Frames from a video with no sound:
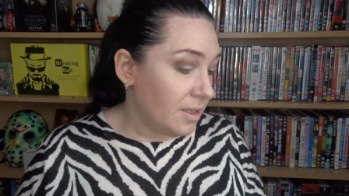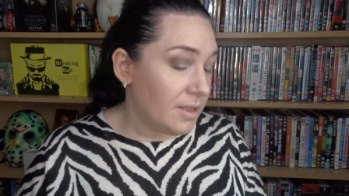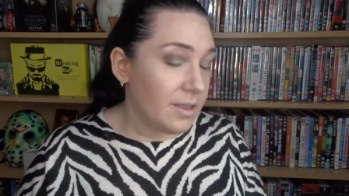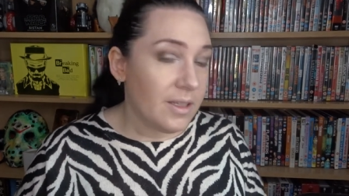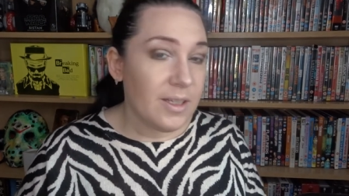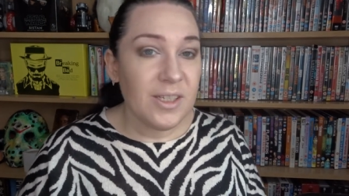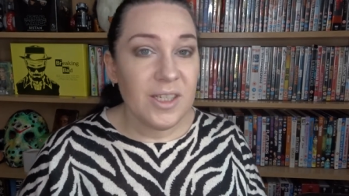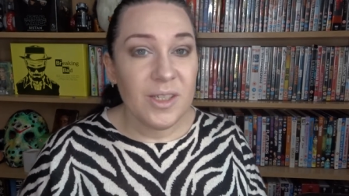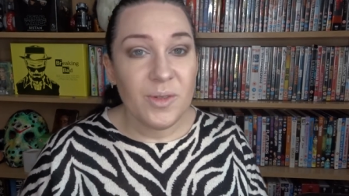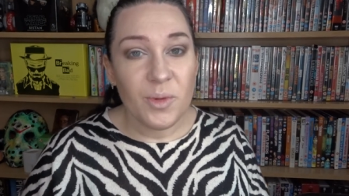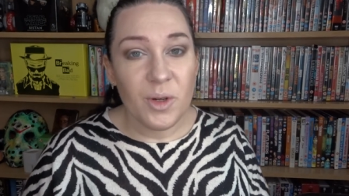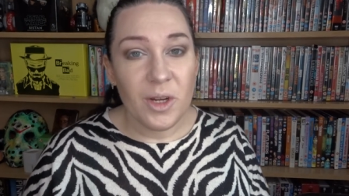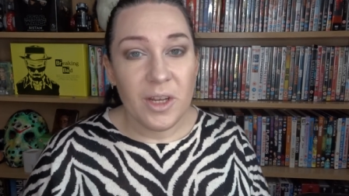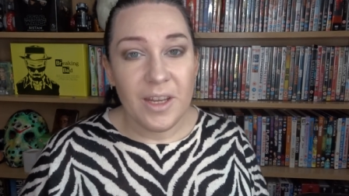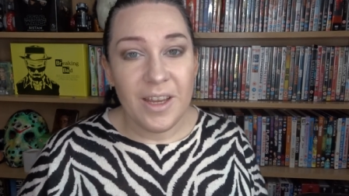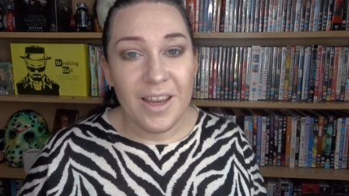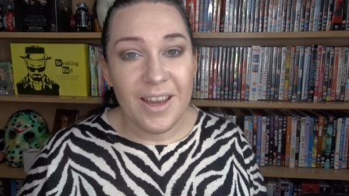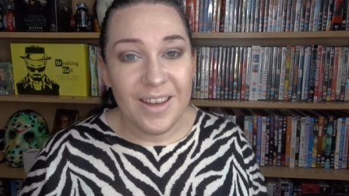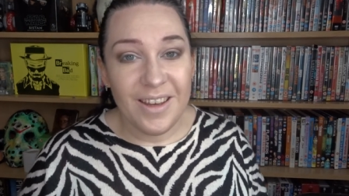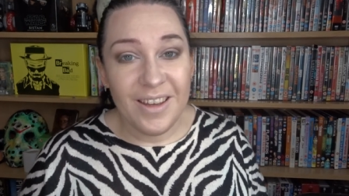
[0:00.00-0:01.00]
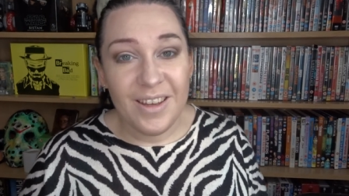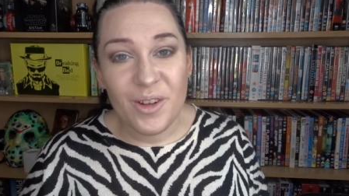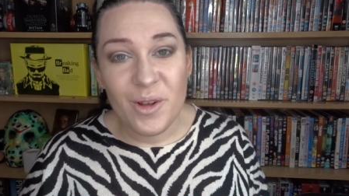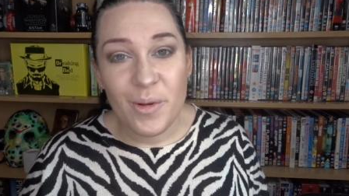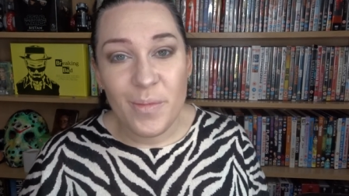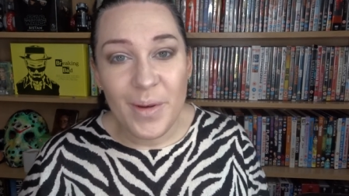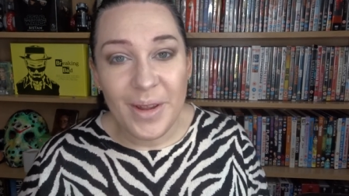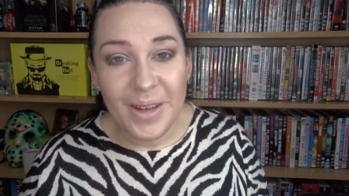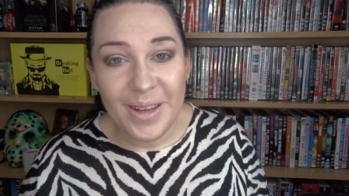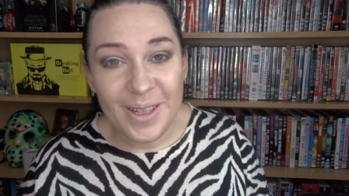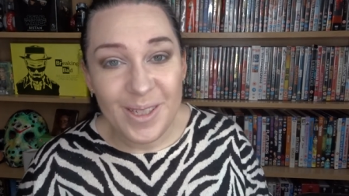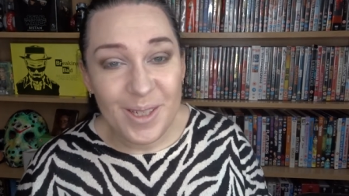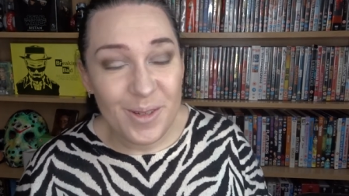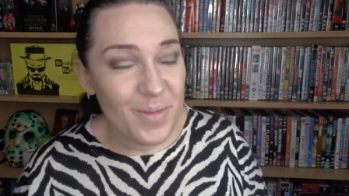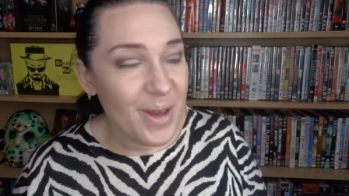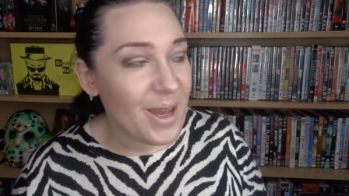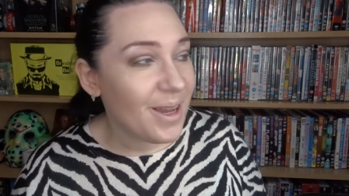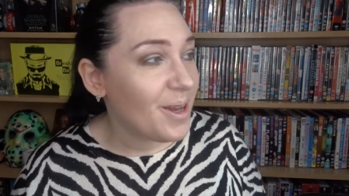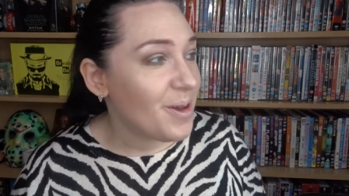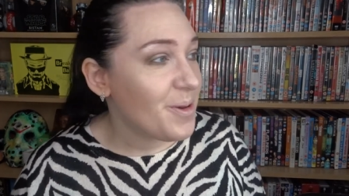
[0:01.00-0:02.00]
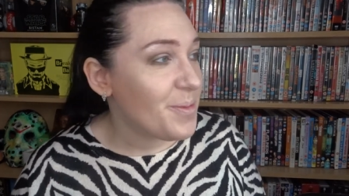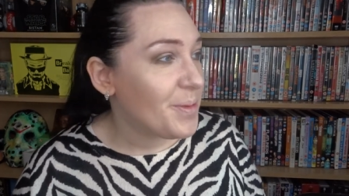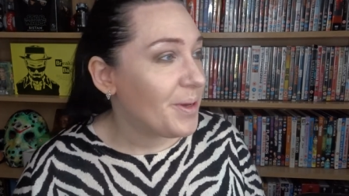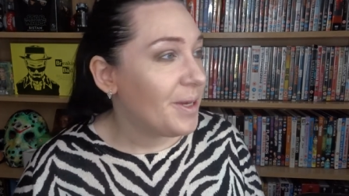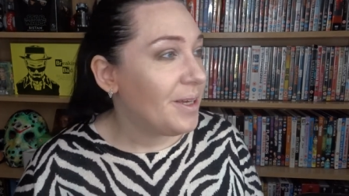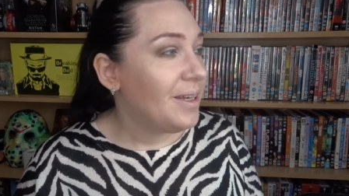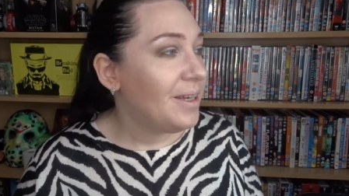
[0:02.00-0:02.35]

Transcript: This is where I get all my nice makeup.